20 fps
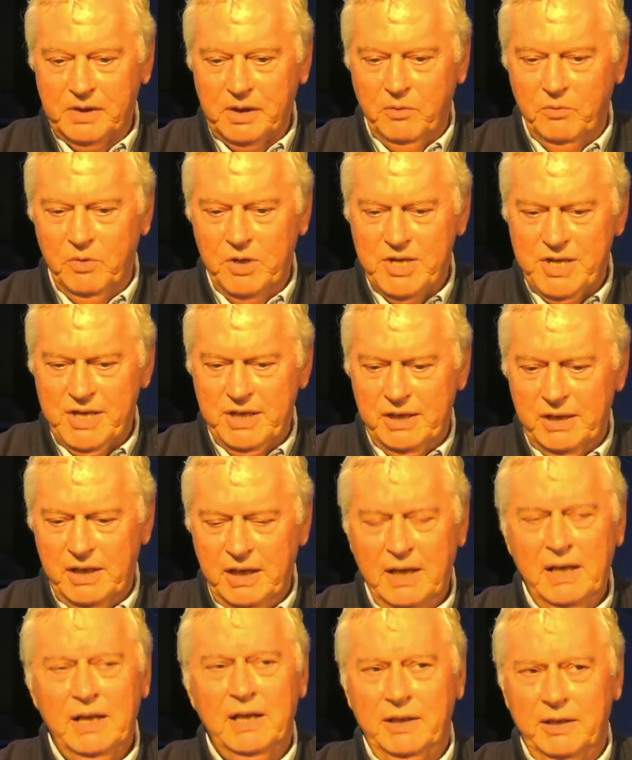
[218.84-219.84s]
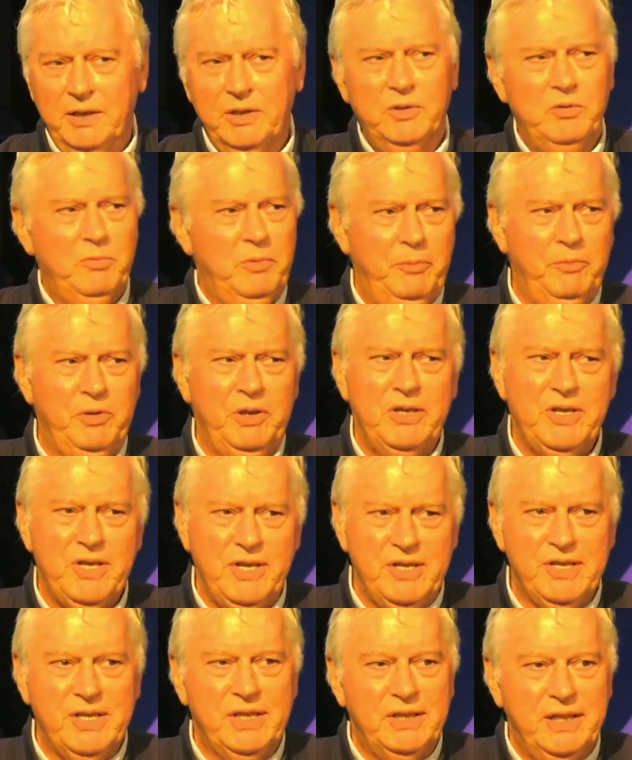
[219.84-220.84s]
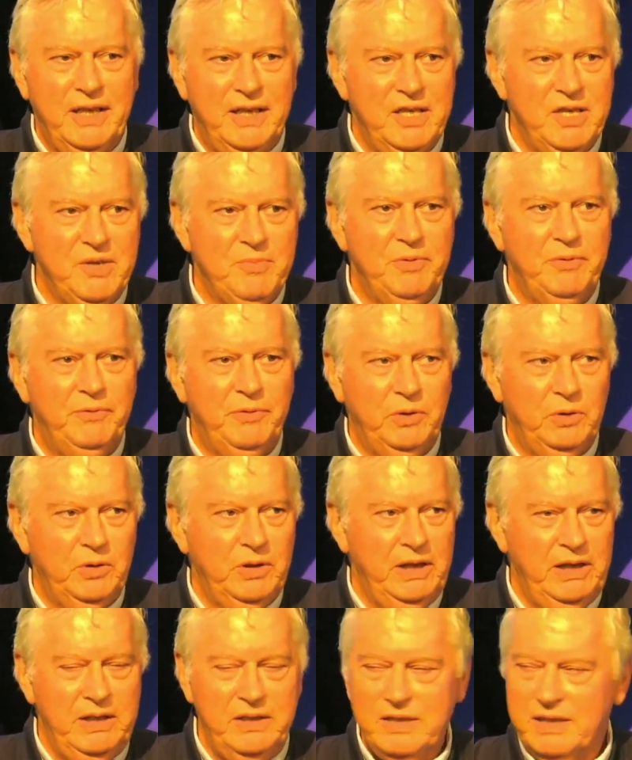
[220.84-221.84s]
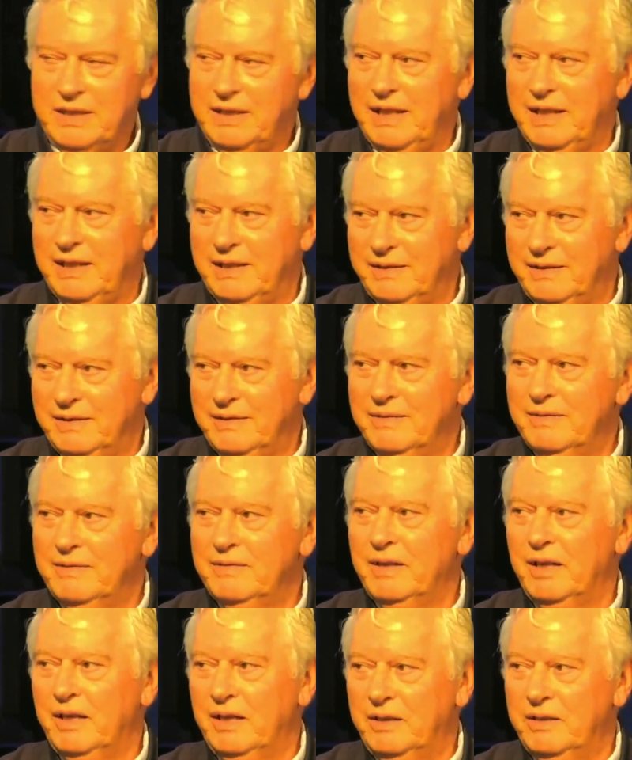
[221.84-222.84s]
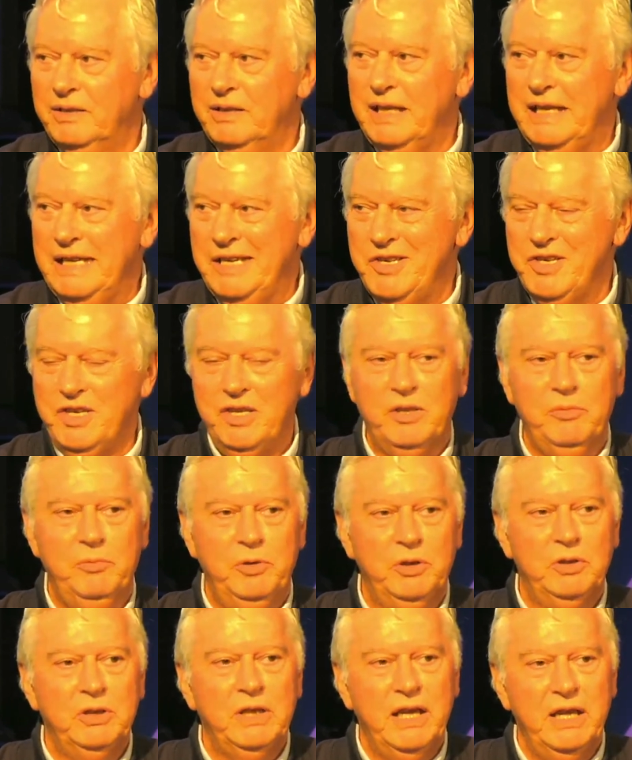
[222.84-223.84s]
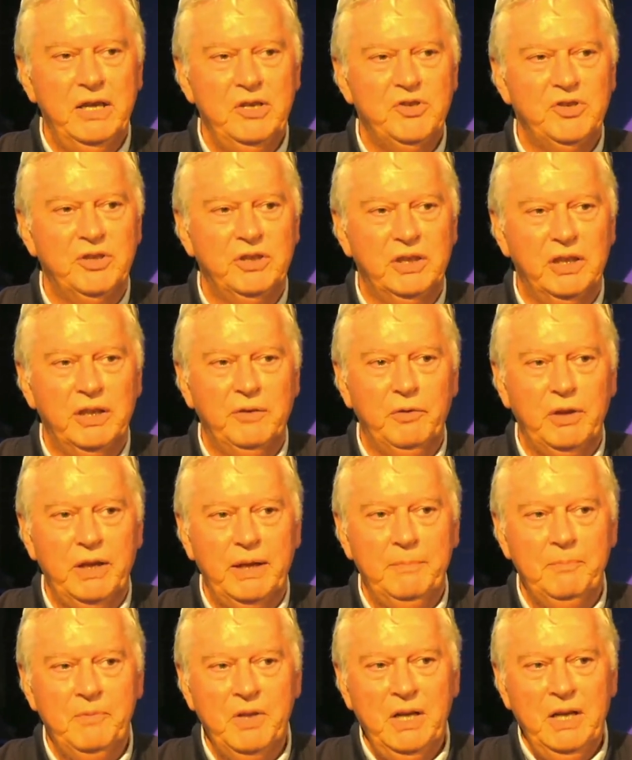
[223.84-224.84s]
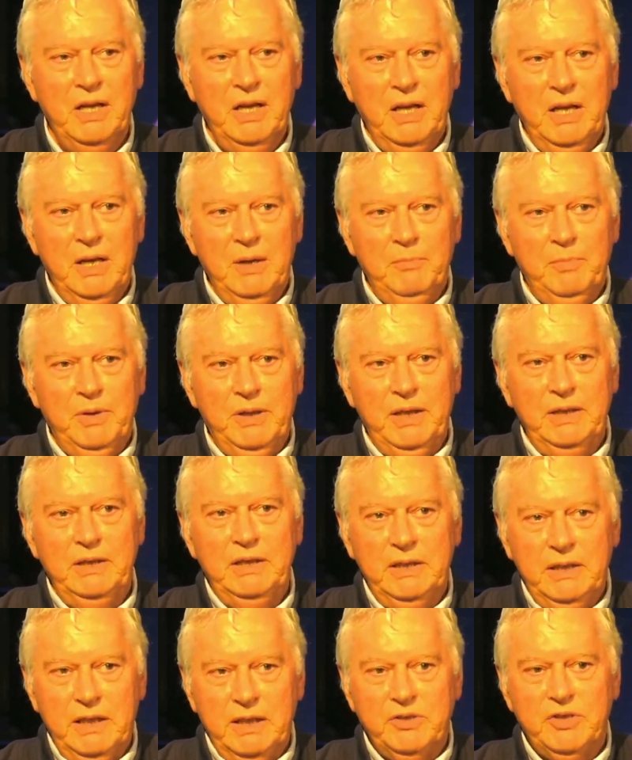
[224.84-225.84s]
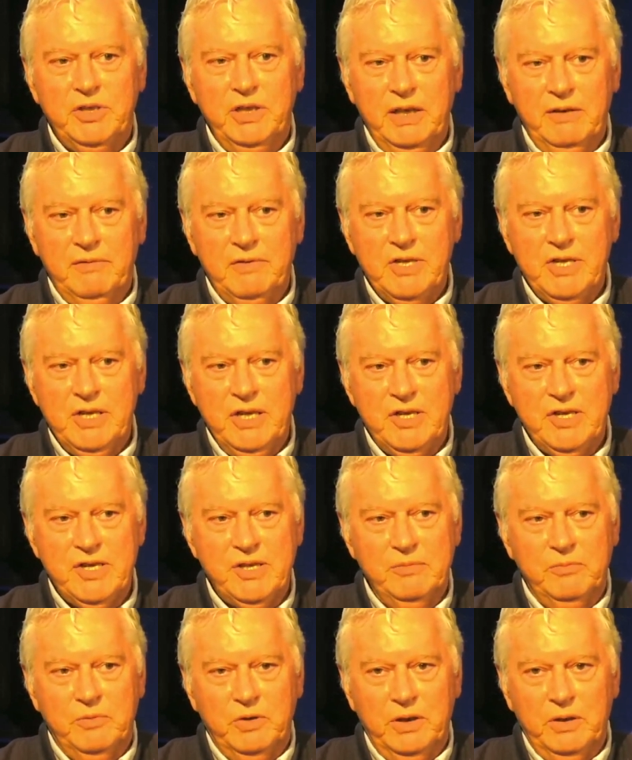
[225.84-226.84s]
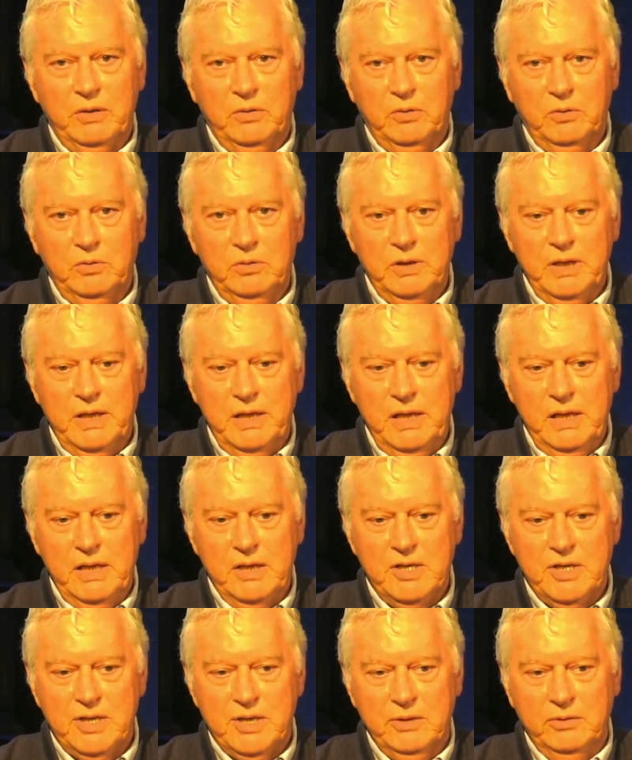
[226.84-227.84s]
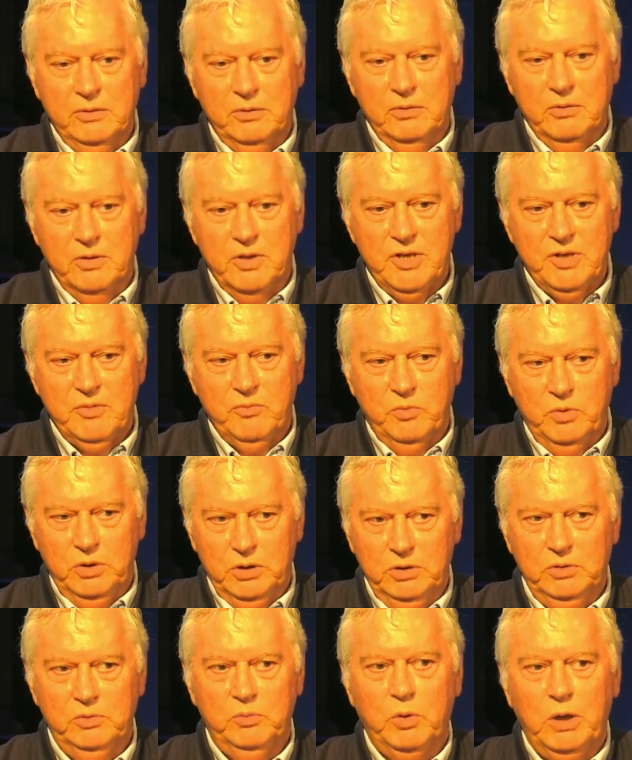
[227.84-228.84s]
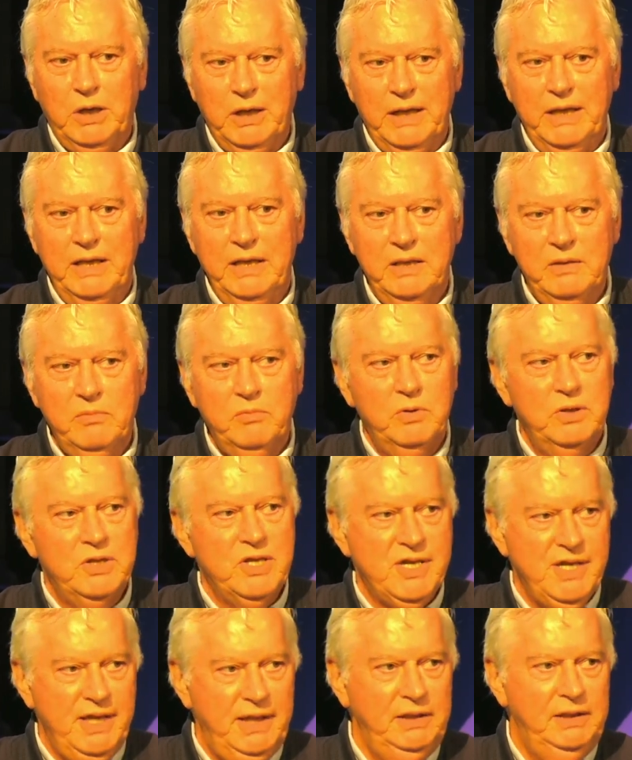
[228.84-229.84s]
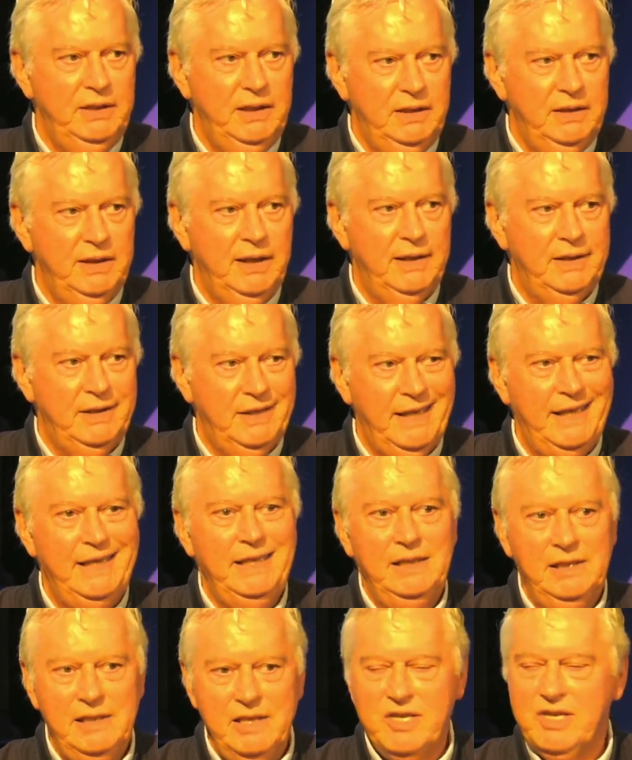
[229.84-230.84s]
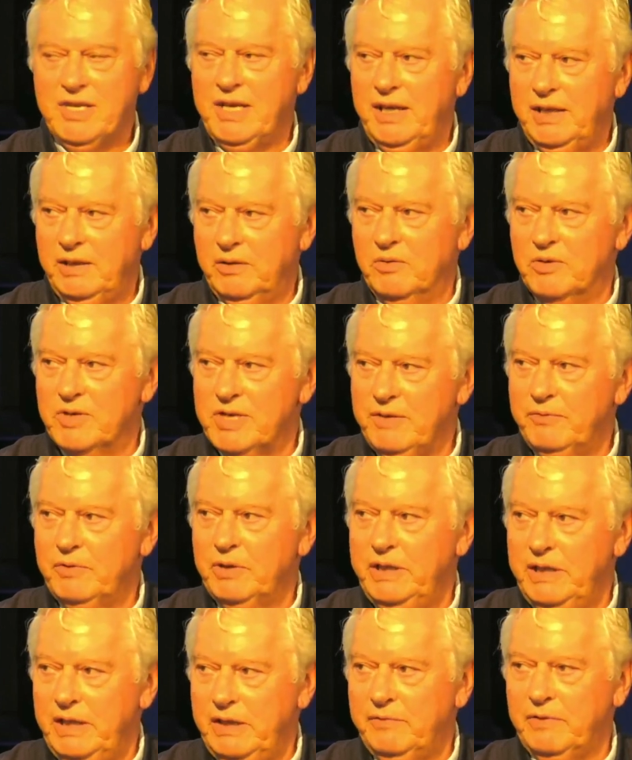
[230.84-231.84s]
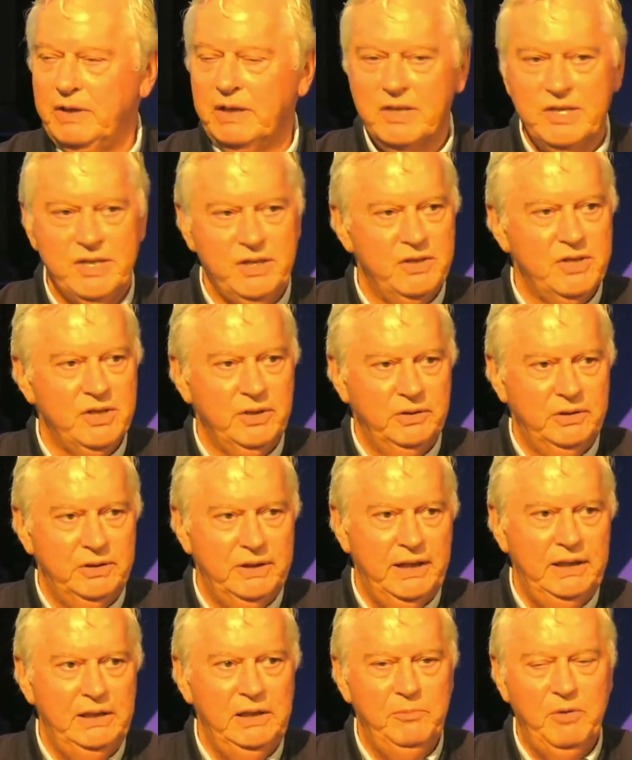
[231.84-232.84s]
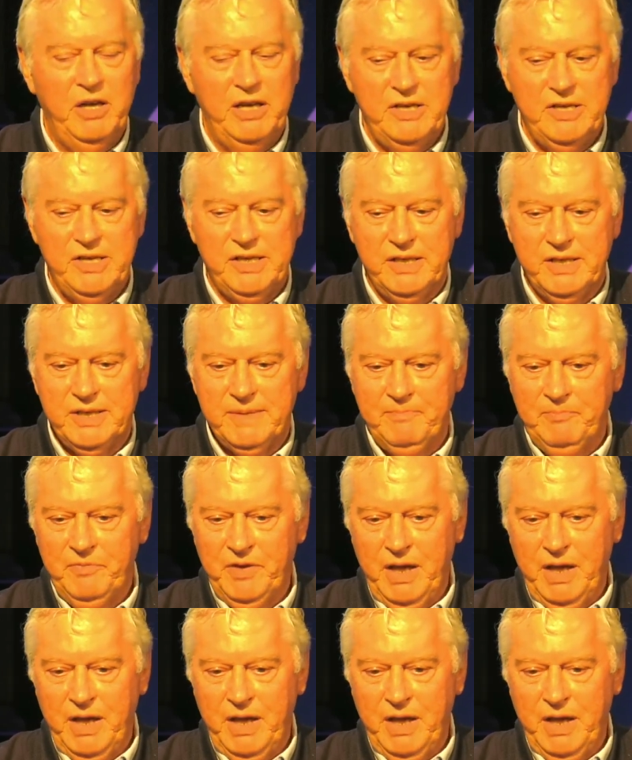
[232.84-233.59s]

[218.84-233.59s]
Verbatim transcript: was that, and you've got to remember this is the days before the internet and, and easy communication and everything, but they did actually have a system where all the stores worldwide would send in their daily sales every evening, so it's on a daily basis.